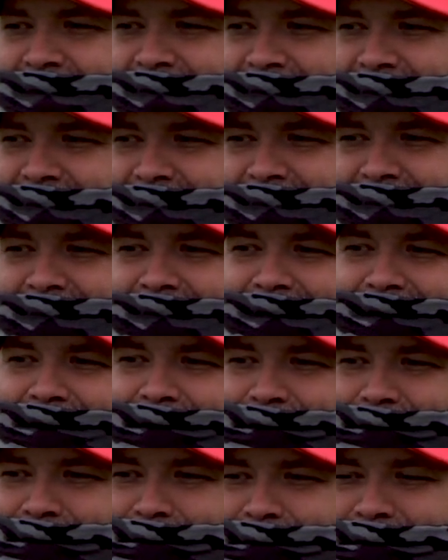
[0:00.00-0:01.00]
uh,
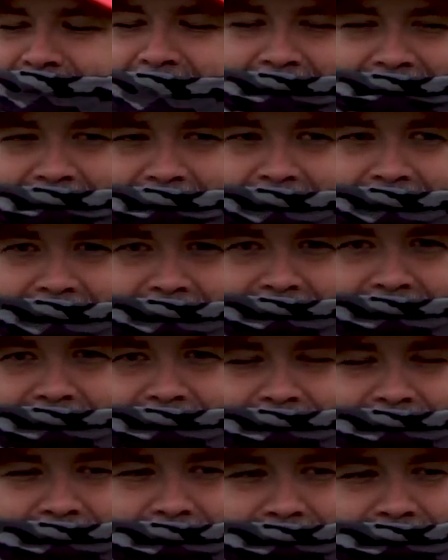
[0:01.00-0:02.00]
not fun,
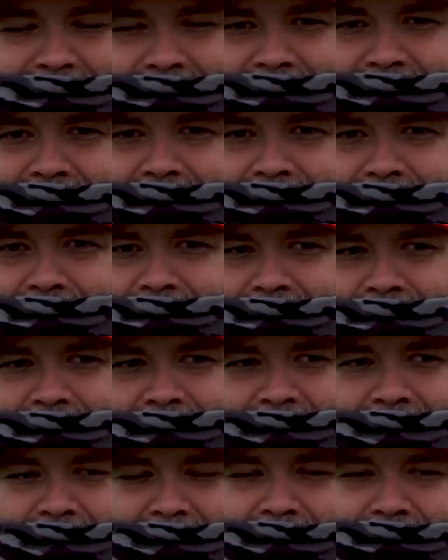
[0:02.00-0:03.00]
just because you
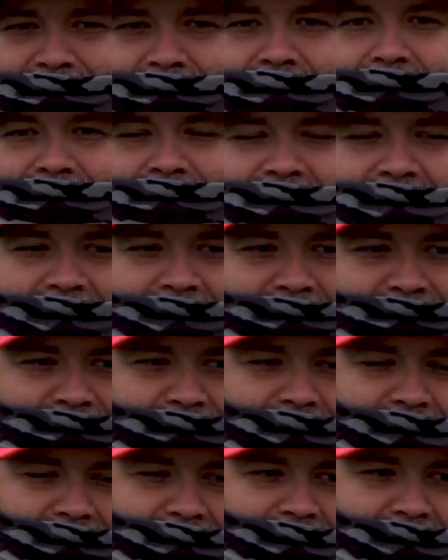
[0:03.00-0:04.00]
get used to those kids, you
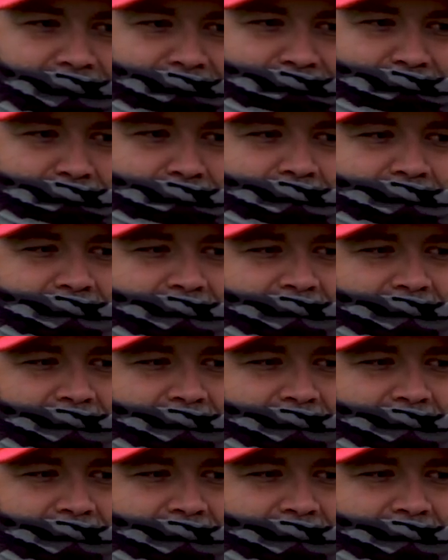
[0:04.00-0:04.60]
learn to love them, um,